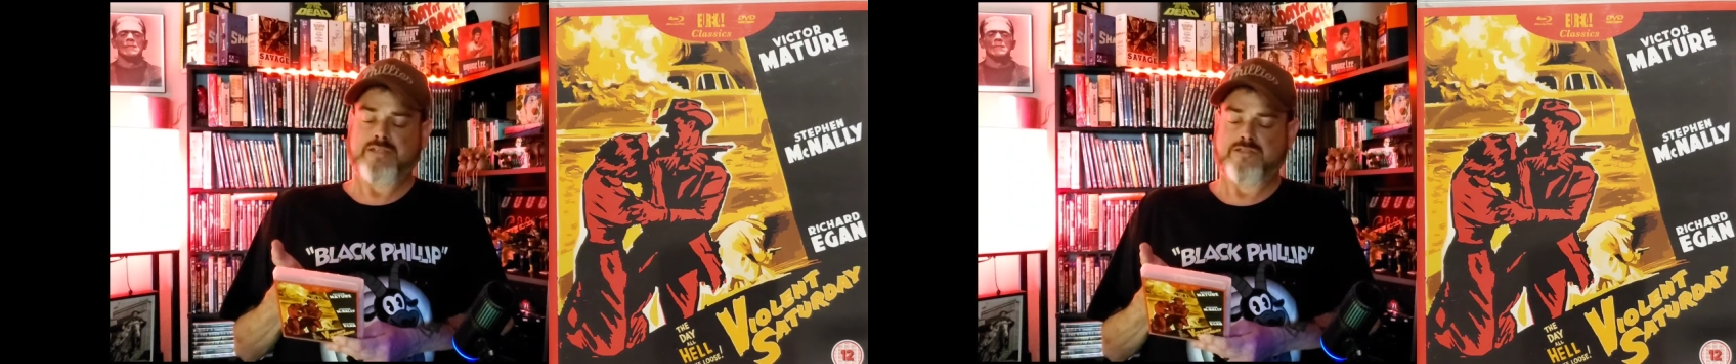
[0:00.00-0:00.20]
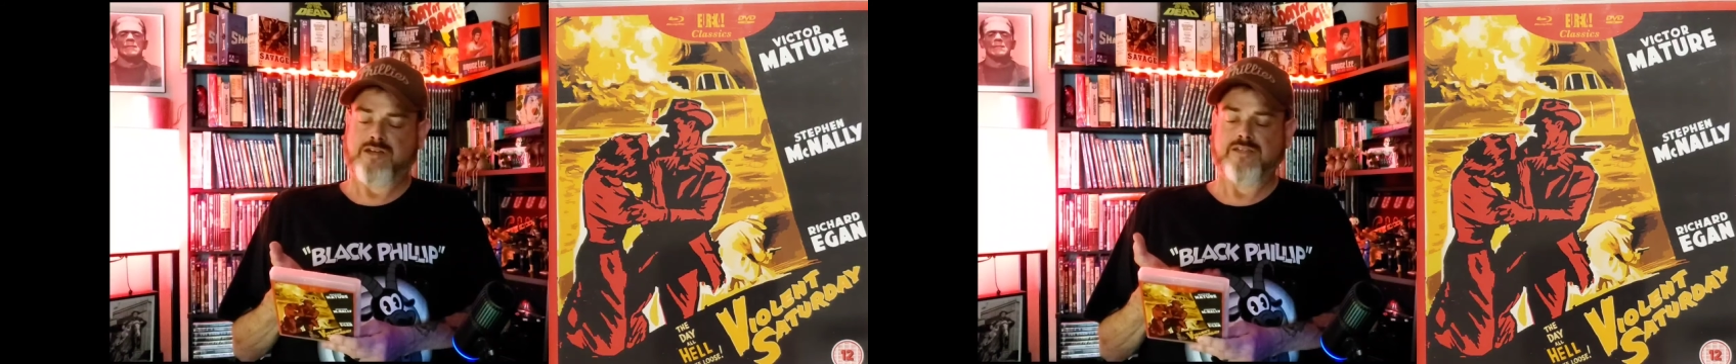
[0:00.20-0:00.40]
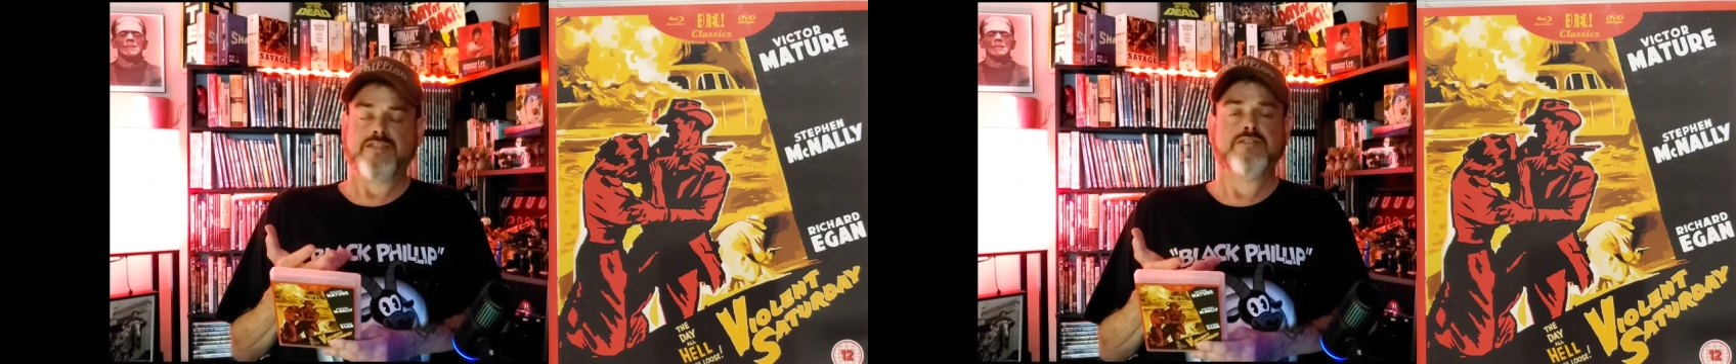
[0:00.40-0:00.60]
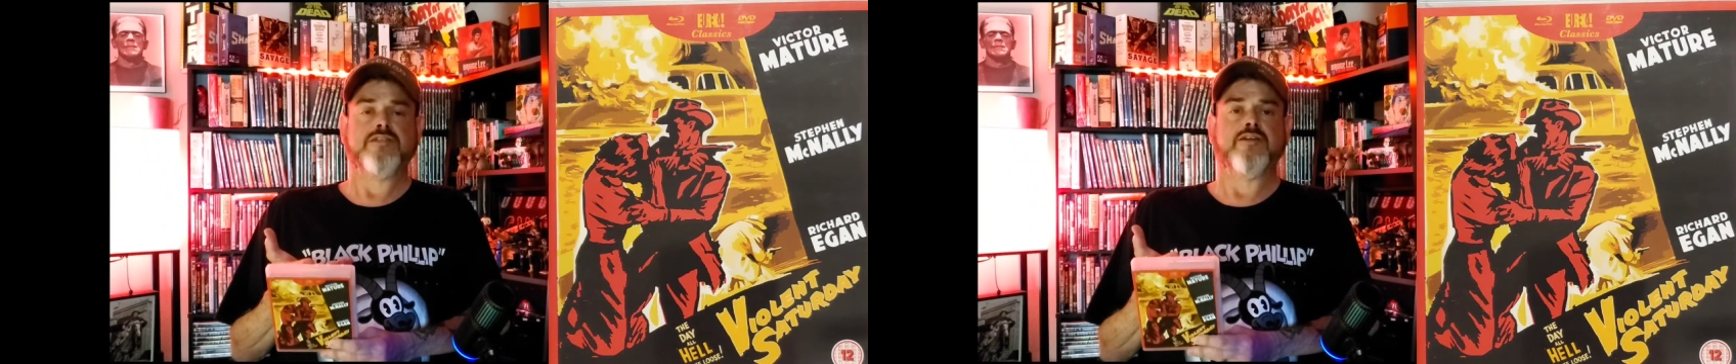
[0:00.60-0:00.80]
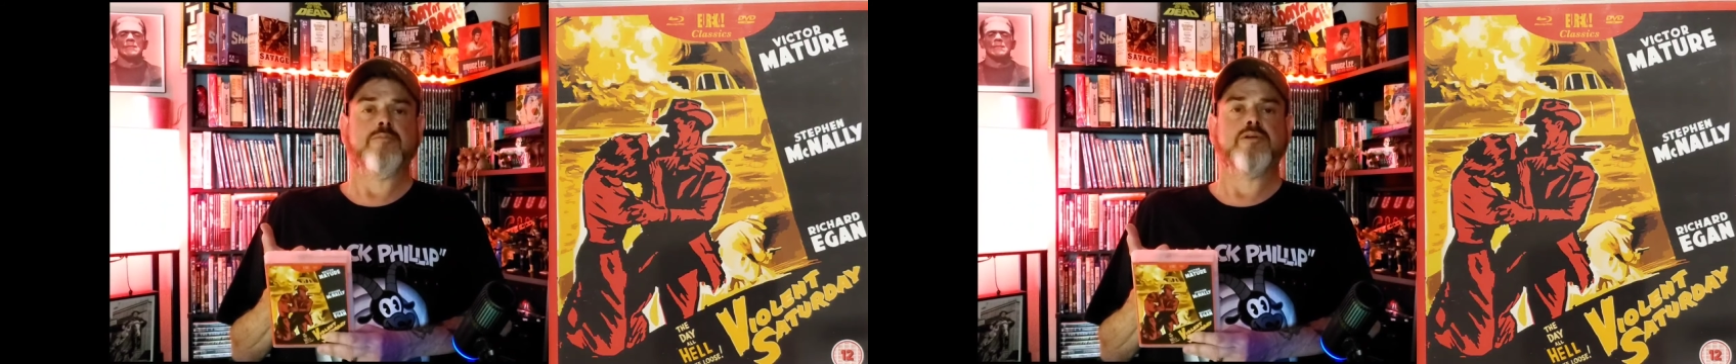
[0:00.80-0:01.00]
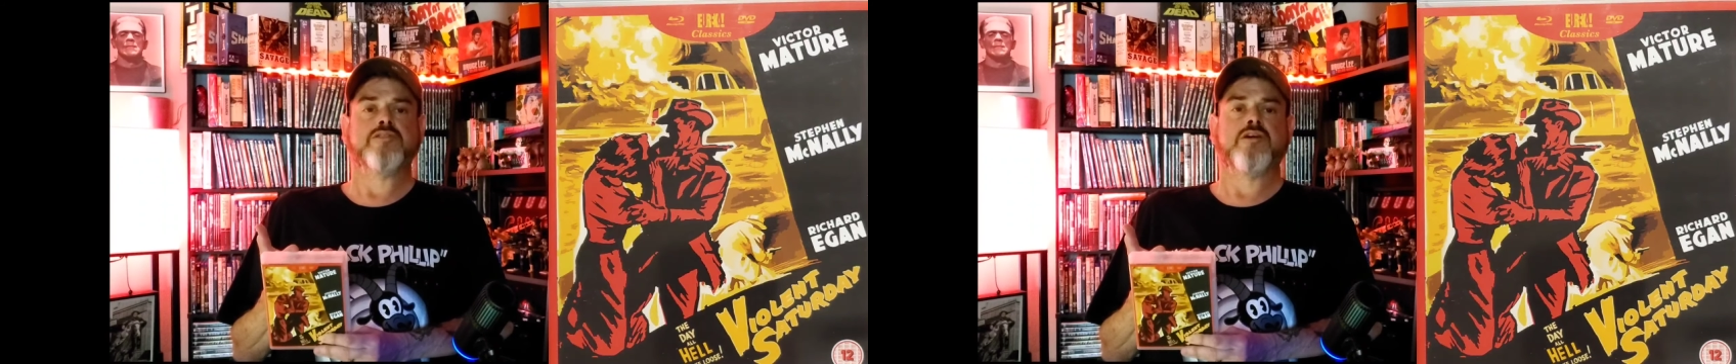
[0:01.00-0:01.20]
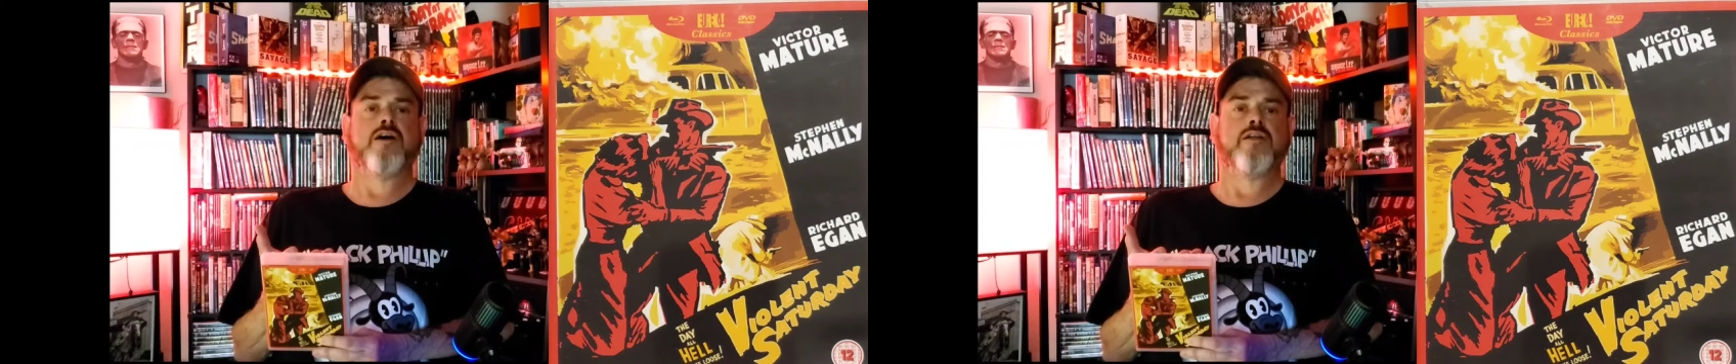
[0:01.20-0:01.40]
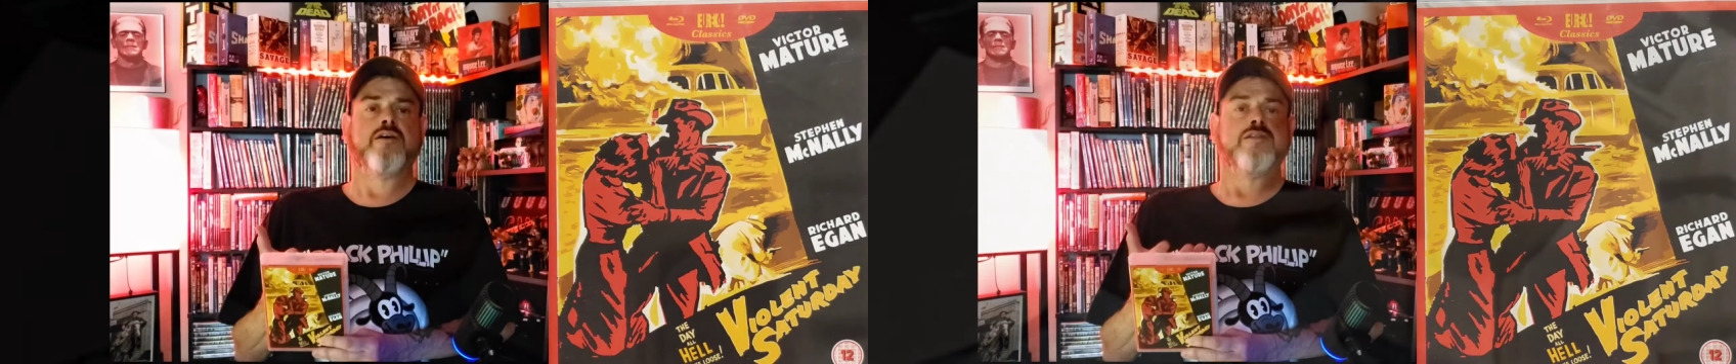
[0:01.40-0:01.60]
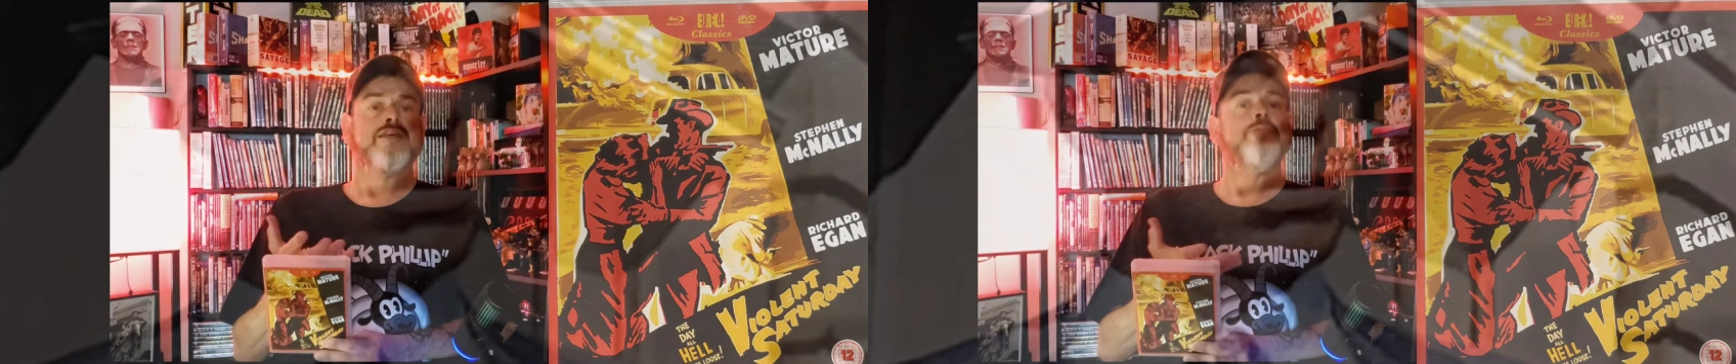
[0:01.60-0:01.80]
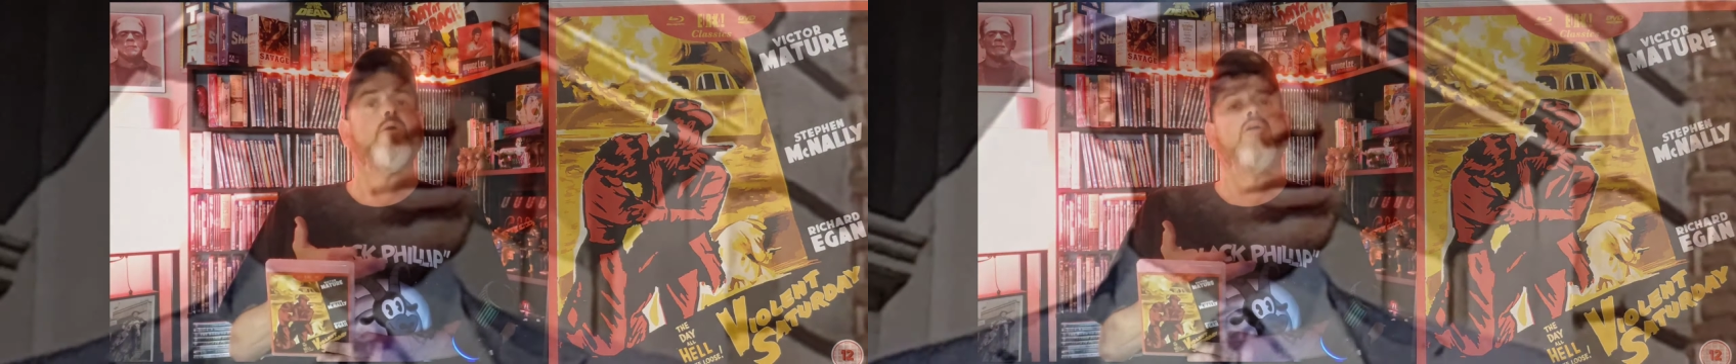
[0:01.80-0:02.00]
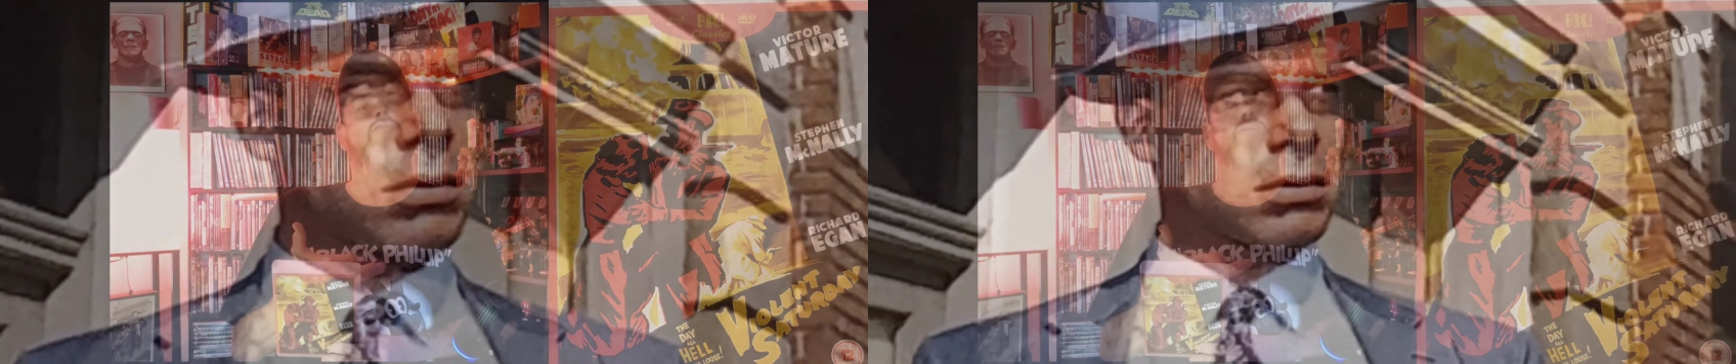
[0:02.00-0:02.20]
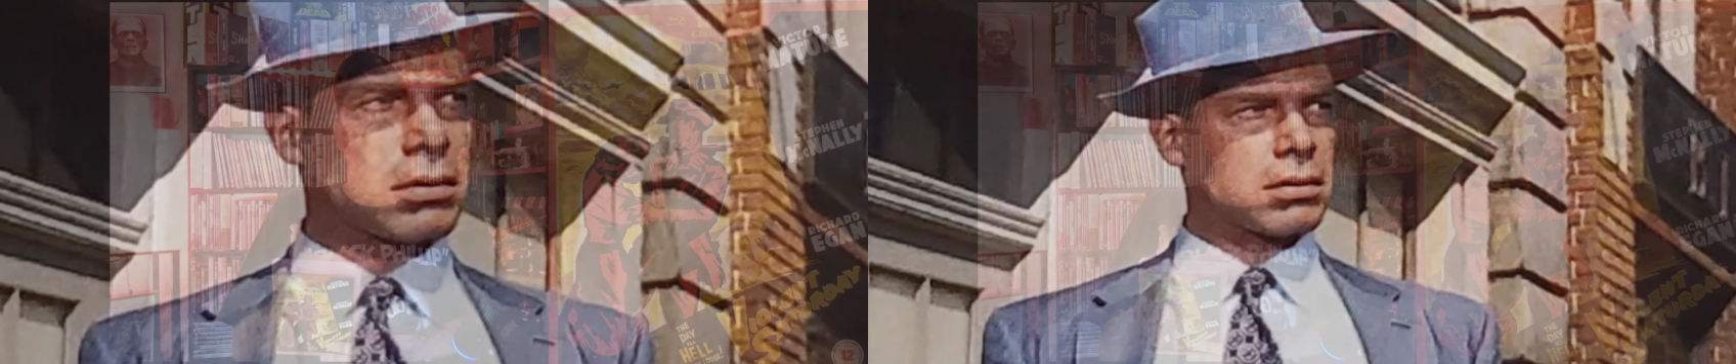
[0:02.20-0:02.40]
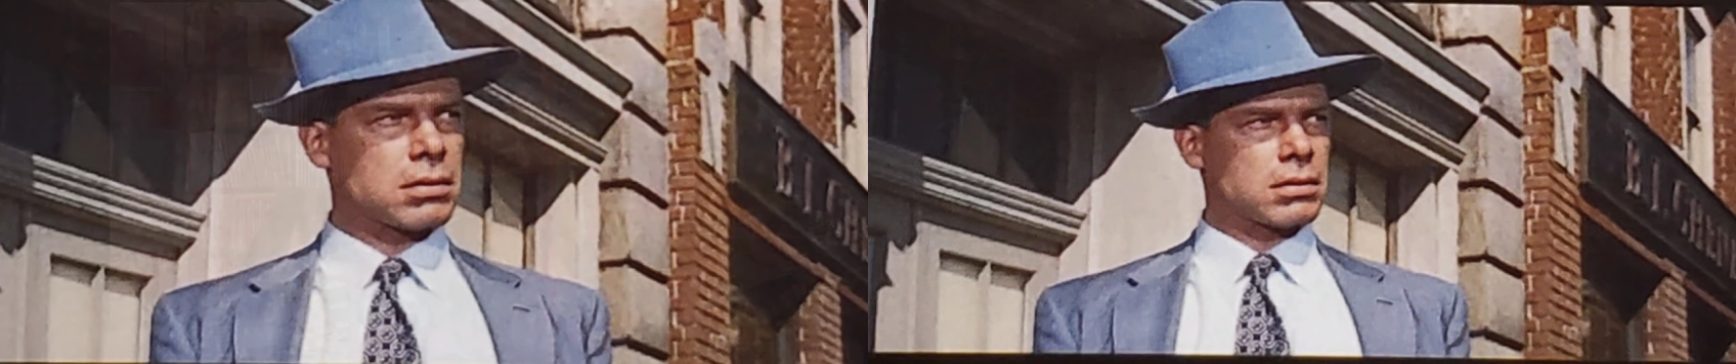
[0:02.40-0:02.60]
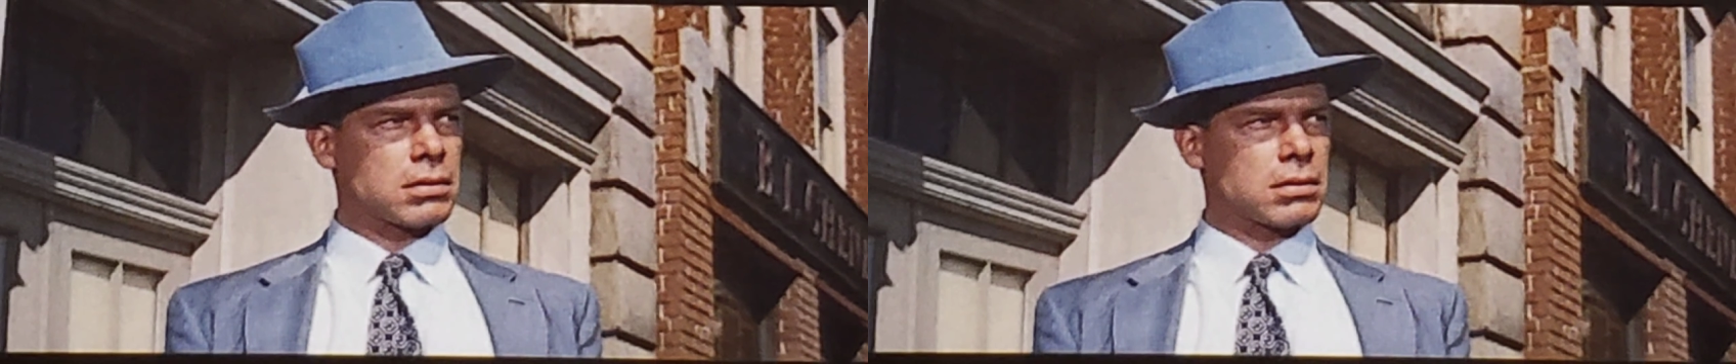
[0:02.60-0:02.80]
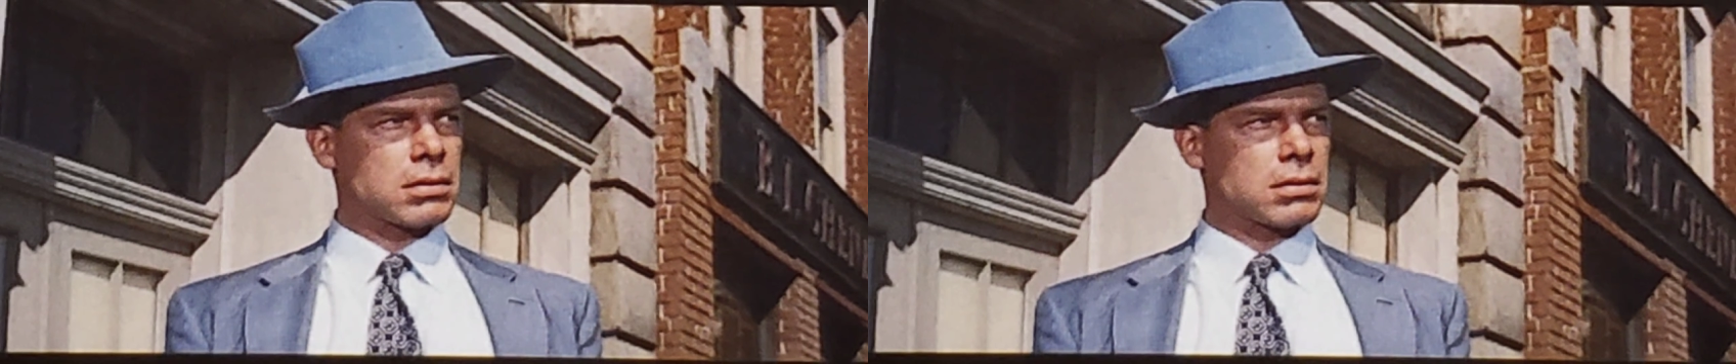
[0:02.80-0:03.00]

it's not listed here, but it's got uh, Lee Marvin in it.